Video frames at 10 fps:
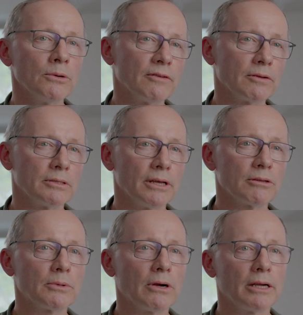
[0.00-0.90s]
We have
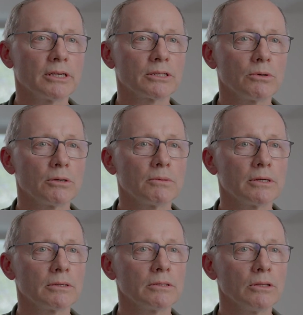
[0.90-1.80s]
another project where
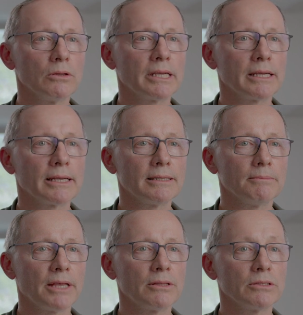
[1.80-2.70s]
we're looking
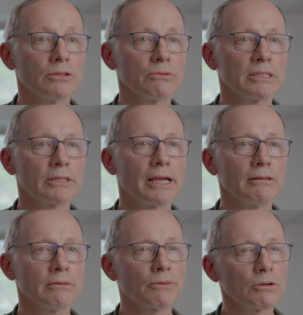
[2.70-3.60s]
at methods to
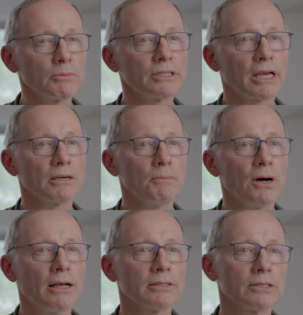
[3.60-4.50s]
recycle thermoset
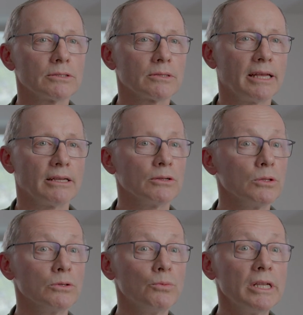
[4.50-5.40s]
composites that
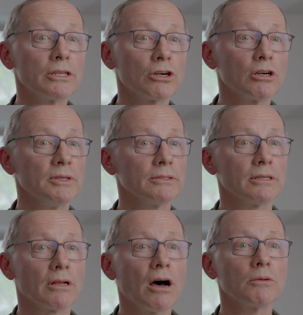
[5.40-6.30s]
include wind turbines
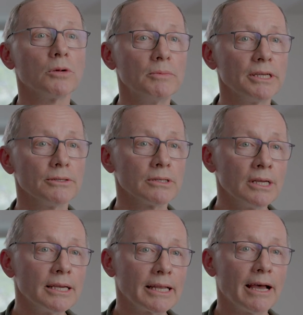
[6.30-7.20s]
and automobiles
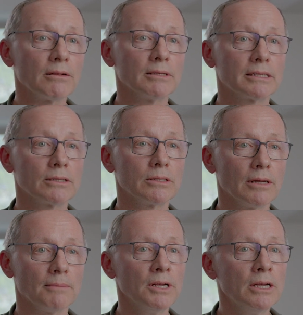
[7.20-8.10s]
and how to
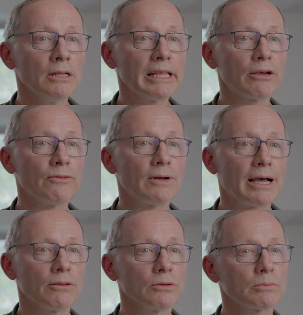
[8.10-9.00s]
um,
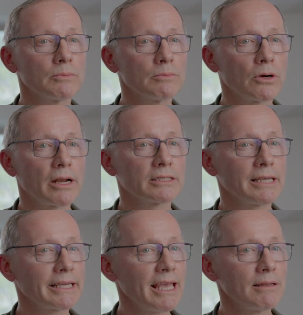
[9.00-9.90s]
liquefy those products
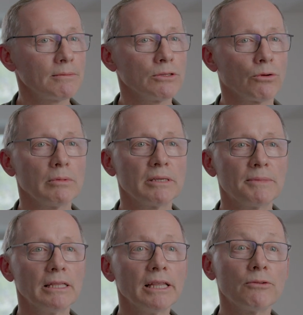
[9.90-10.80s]
that can't normally
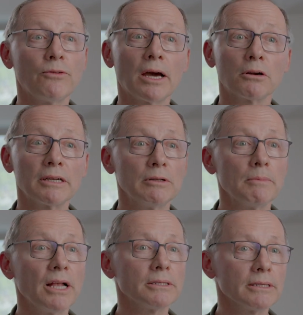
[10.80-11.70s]
be liquefied or even
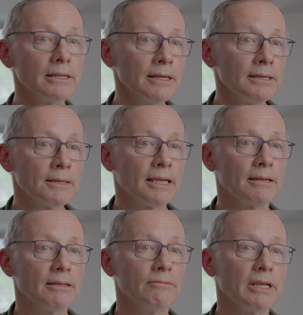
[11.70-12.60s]
melted
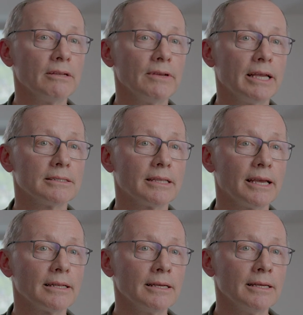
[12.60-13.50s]
and ad advance that.